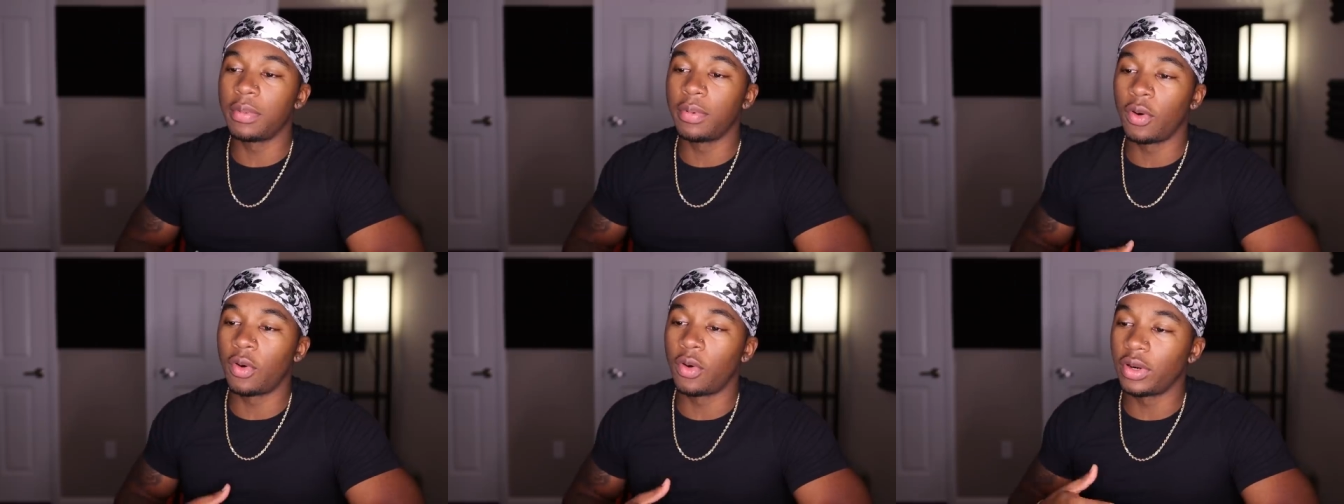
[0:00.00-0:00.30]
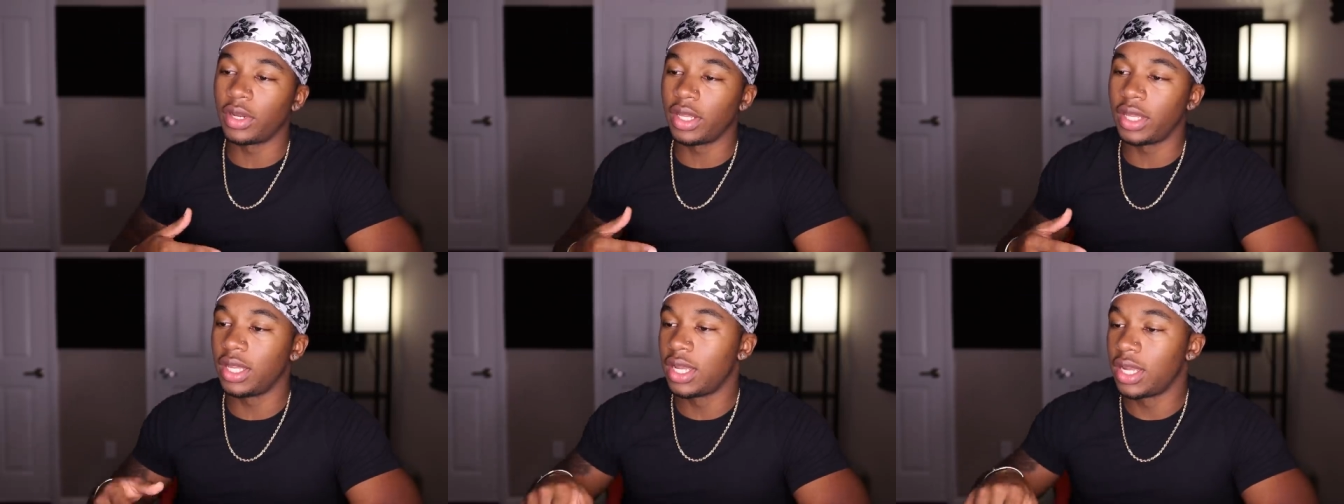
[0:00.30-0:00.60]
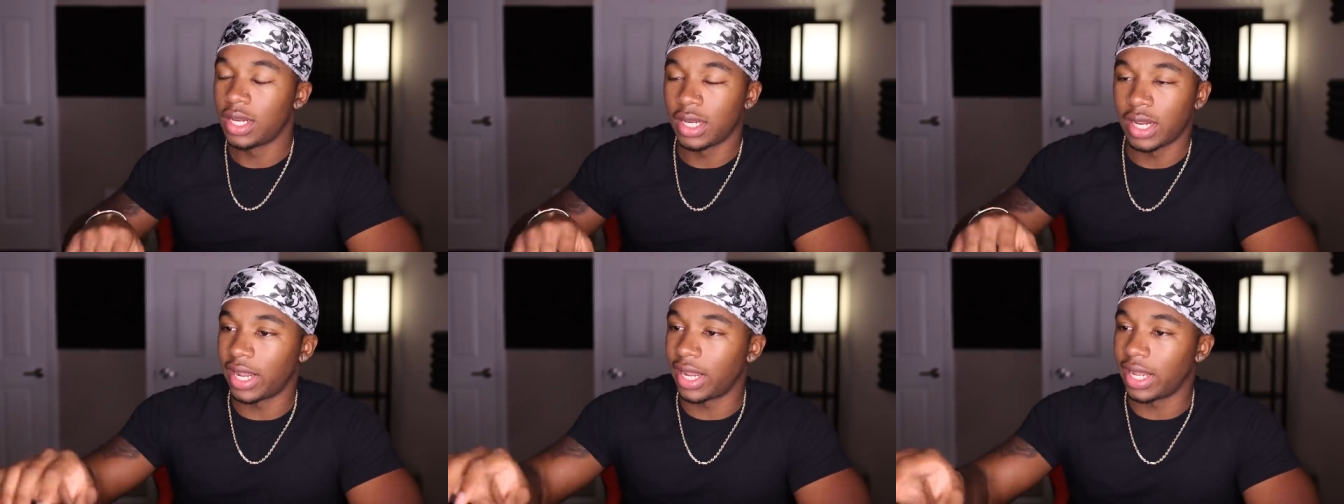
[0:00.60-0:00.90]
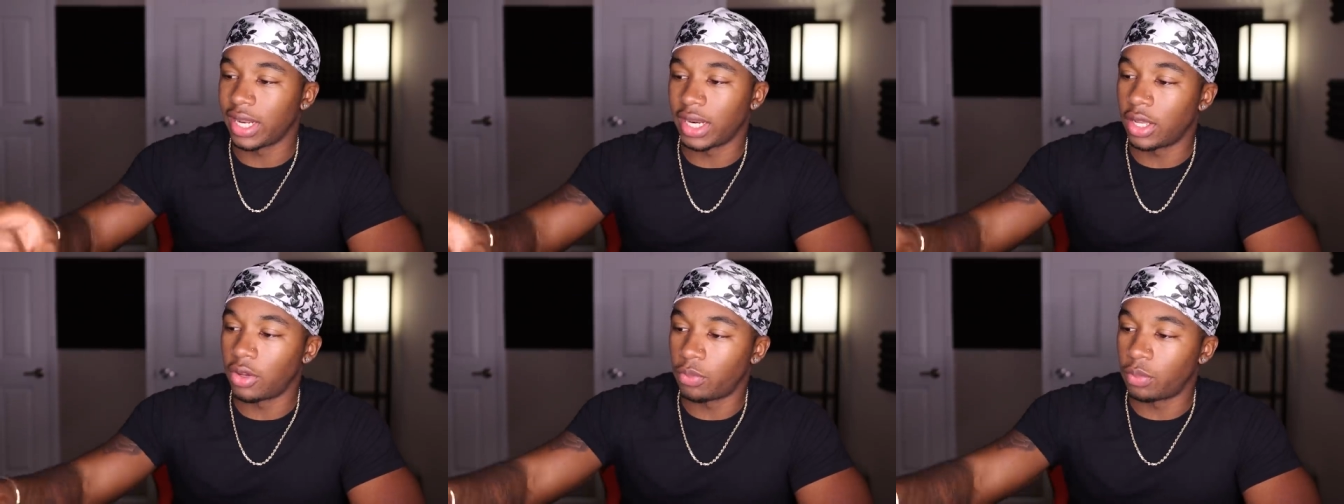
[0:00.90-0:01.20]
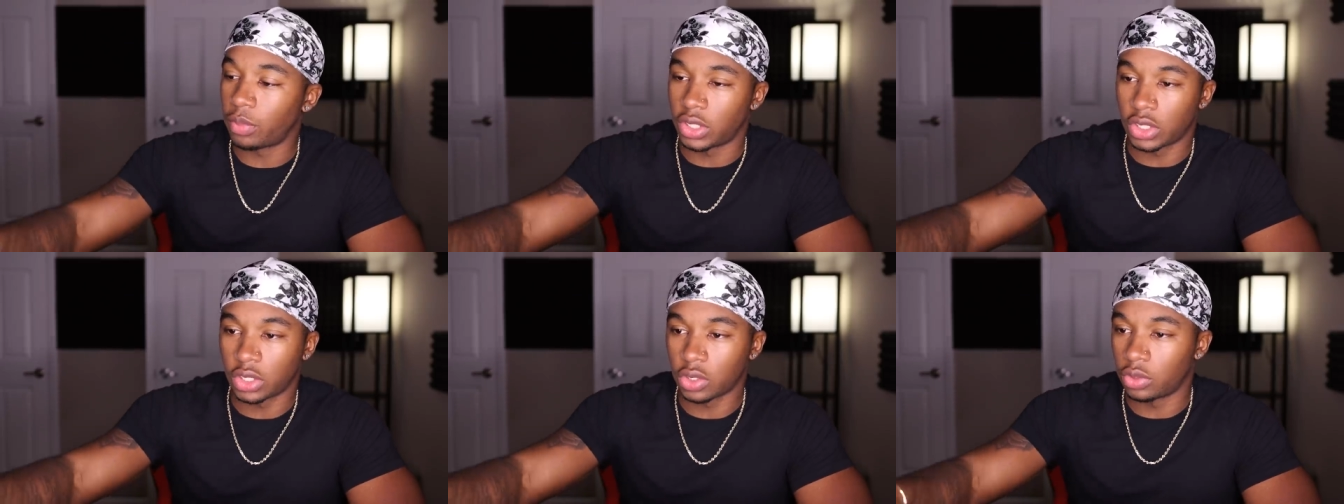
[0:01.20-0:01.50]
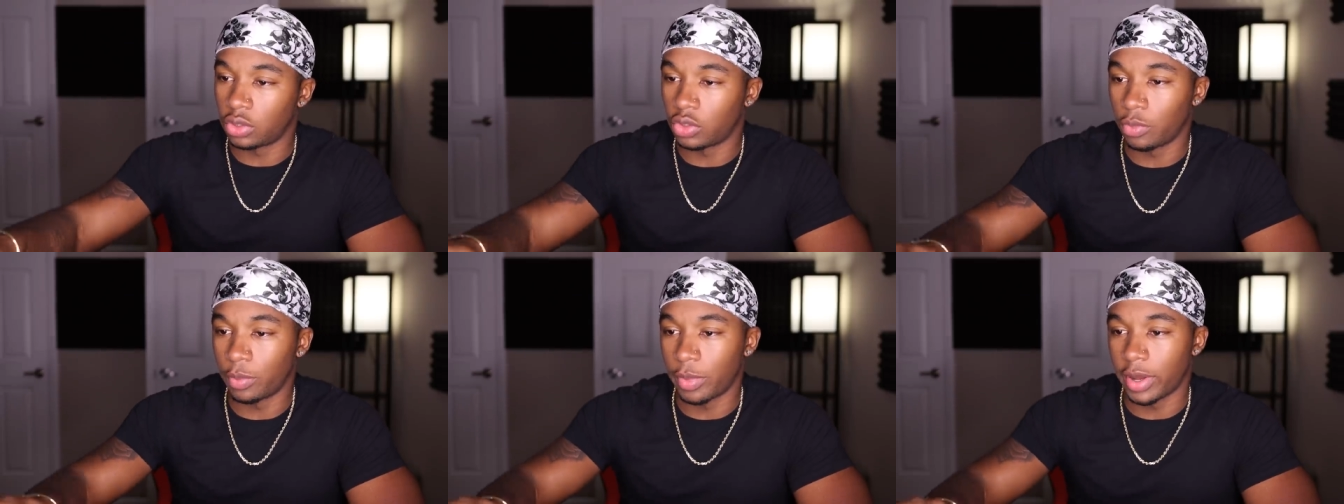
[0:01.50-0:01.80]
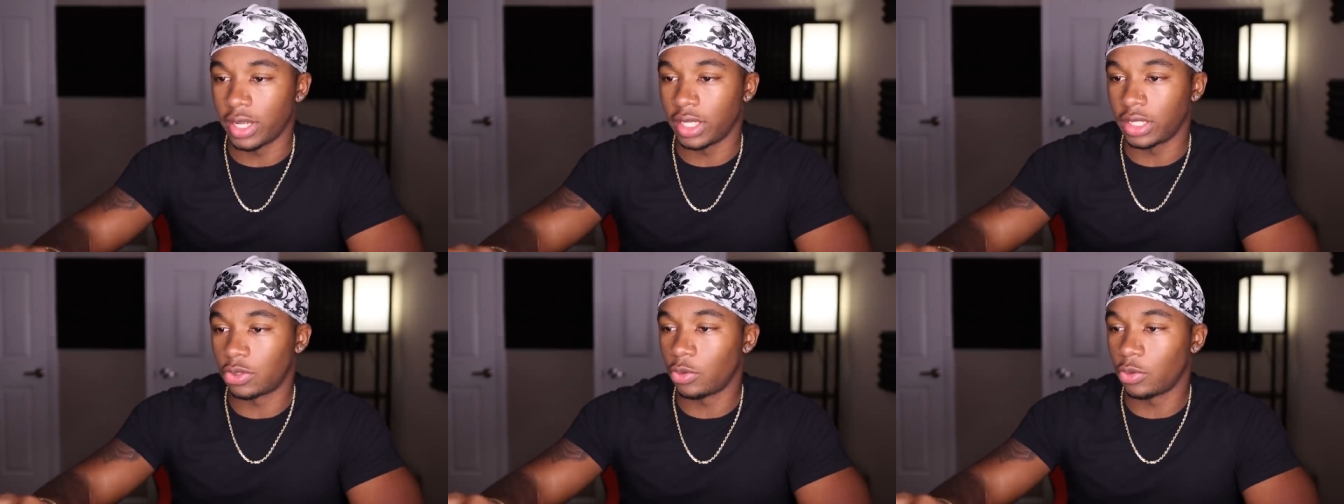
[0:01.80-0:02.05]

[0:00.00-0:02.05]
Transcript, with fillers: people on it, like they don't be showing nobody.